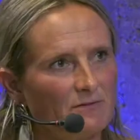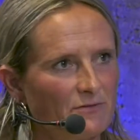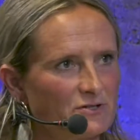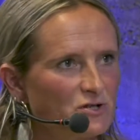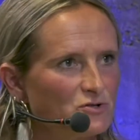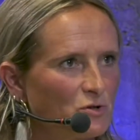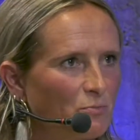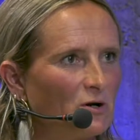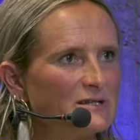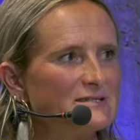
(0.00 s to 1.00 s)
the social
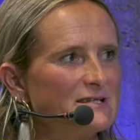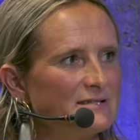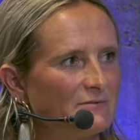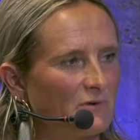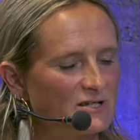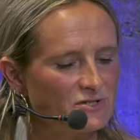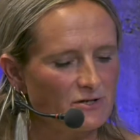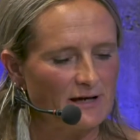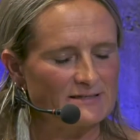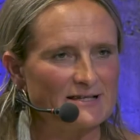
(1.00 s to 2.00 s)
policies in Russia
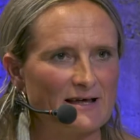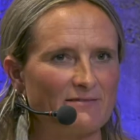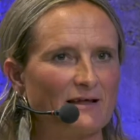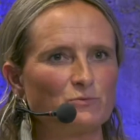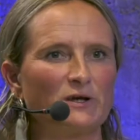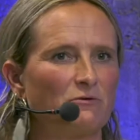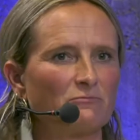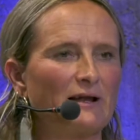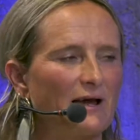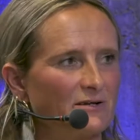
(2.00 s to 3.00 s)
and said that we don't
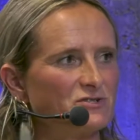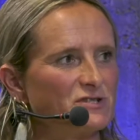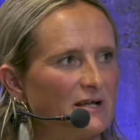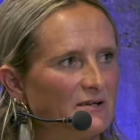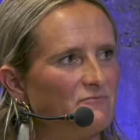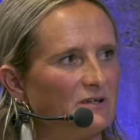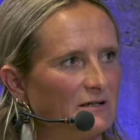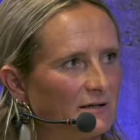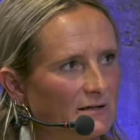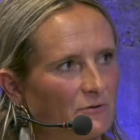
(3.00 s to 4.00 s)
really understand in
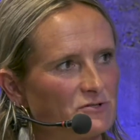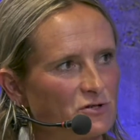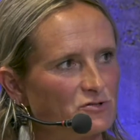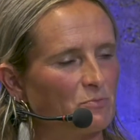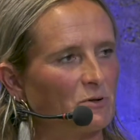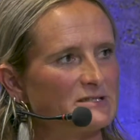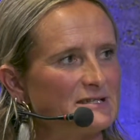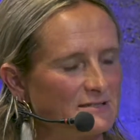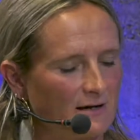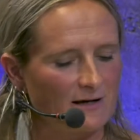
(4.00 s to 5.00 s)
Finland how the social
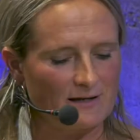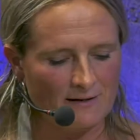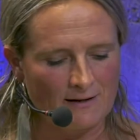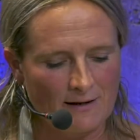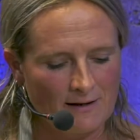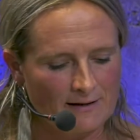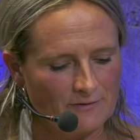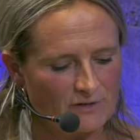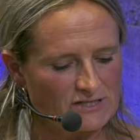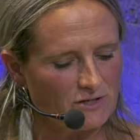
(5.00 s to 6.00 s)
policies are in
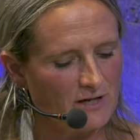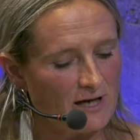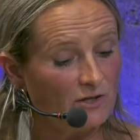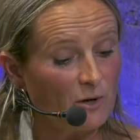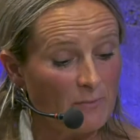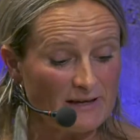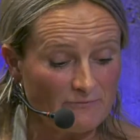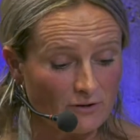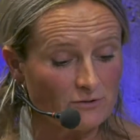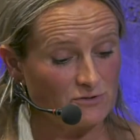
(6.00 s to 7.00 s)
Russia. Your main
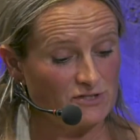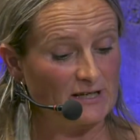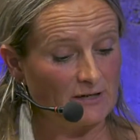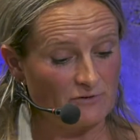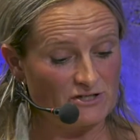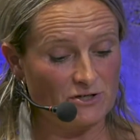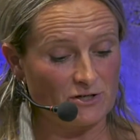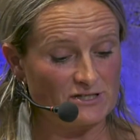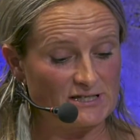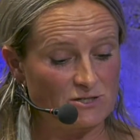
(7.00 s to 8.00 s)
focus in your
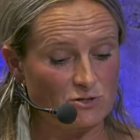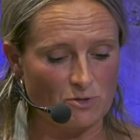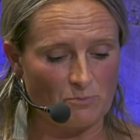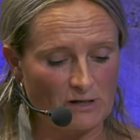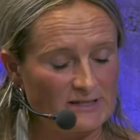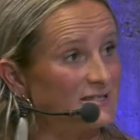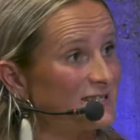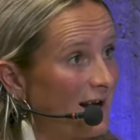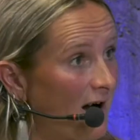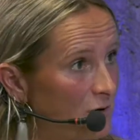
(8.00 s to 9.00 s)
research is social politics
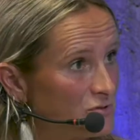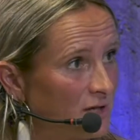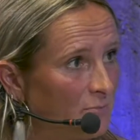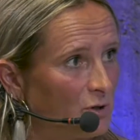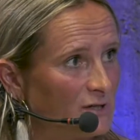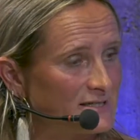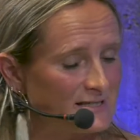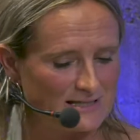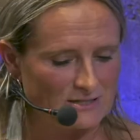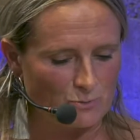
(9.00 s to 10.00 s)
and housing
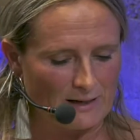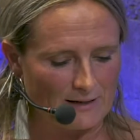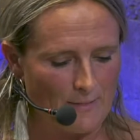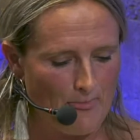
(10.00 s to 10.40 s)
policies as well.